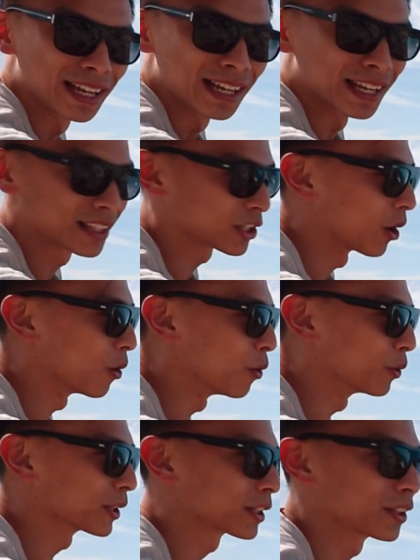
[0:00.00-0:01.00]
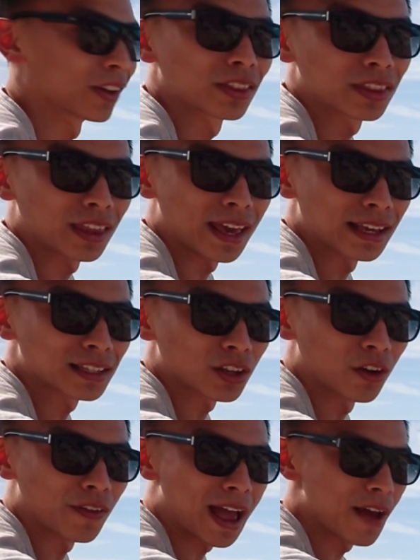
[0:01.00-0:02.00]
It's got all the good things
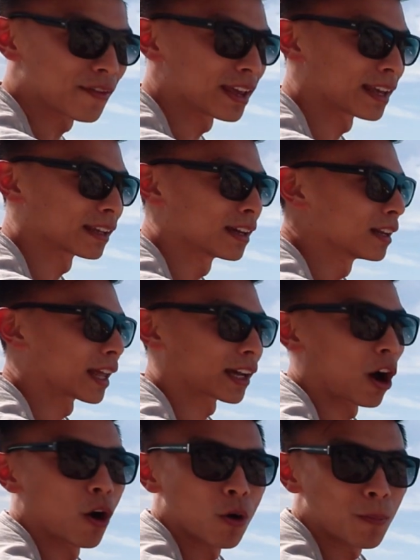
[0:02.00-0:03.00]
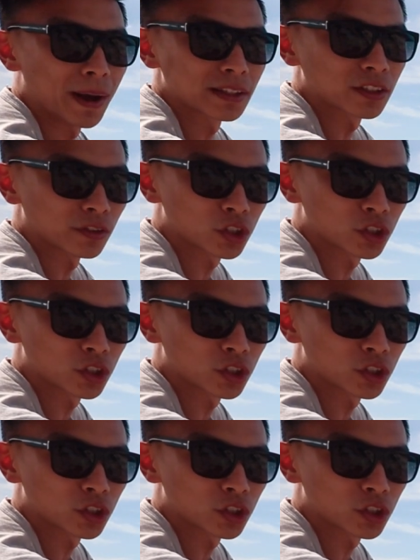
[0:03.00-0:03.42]
of having like a whole bunch of